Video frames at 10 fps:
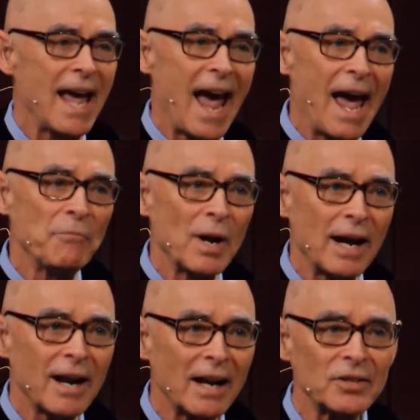And when I
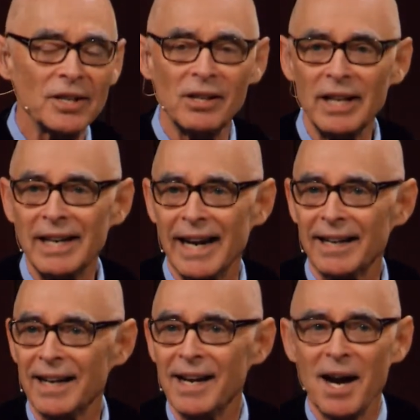got to the clinic,
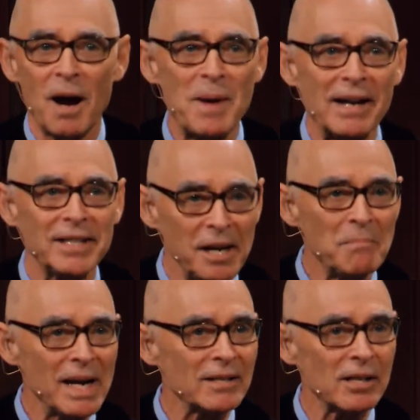about 10
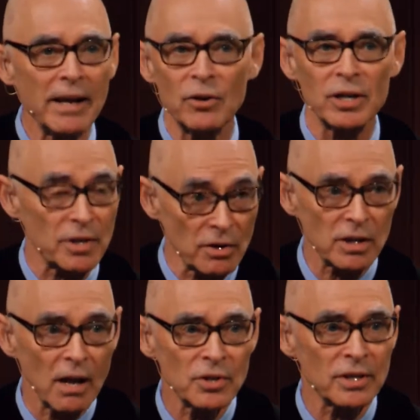minutes later, because I, was
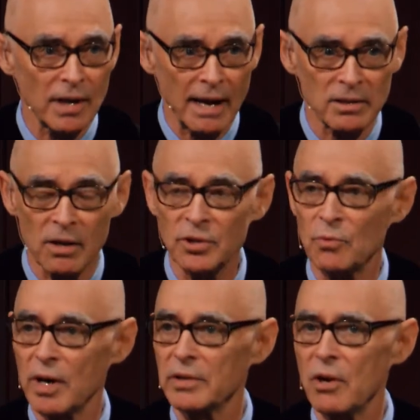close, I was close to
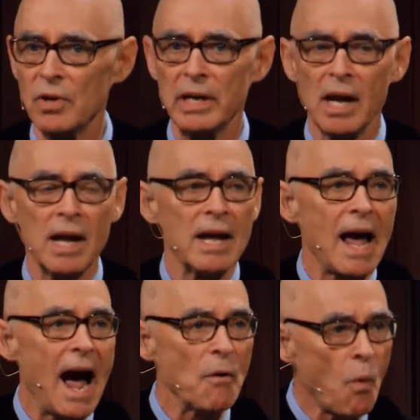where I was going,
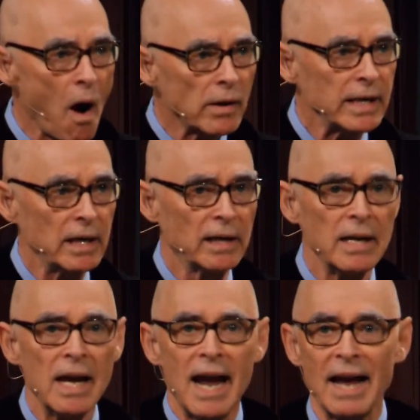I walk in
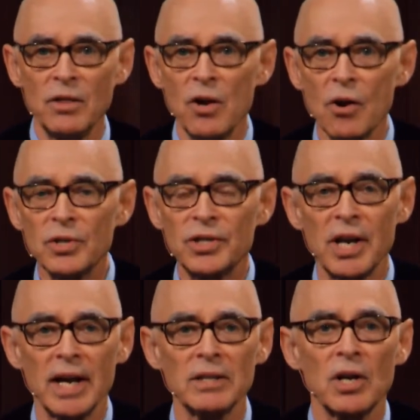and the nurse
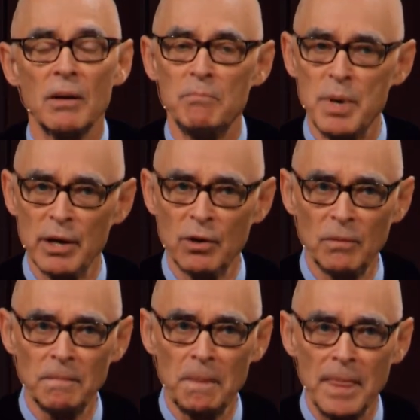says, Bill,
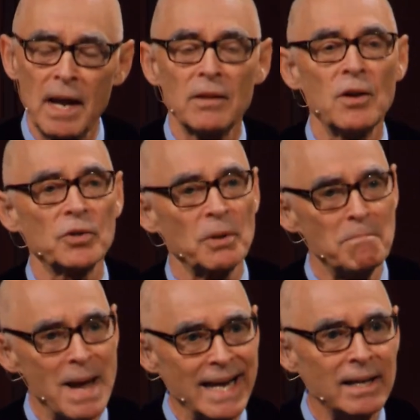there's a
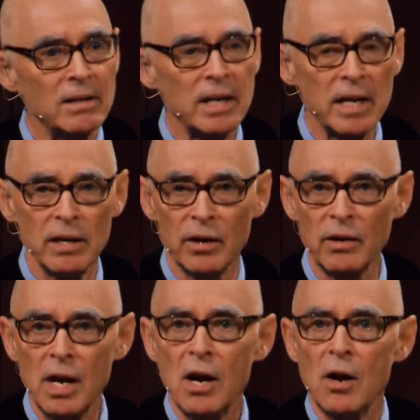man here
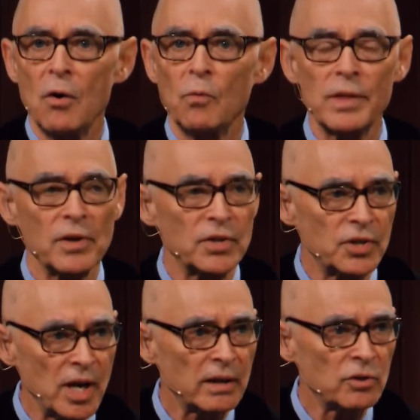with a
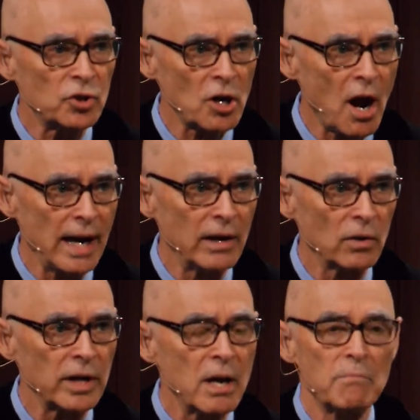sick child,
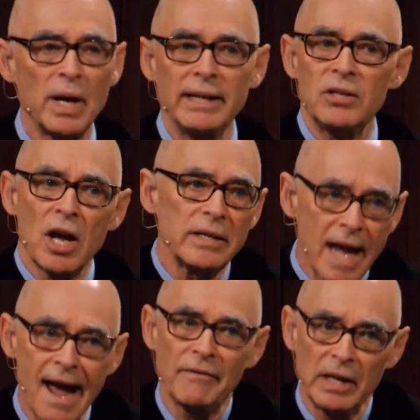but he doesn't
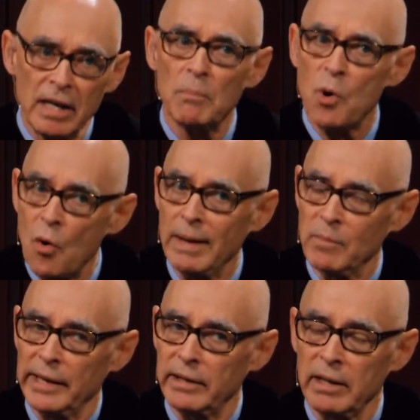have any appointment.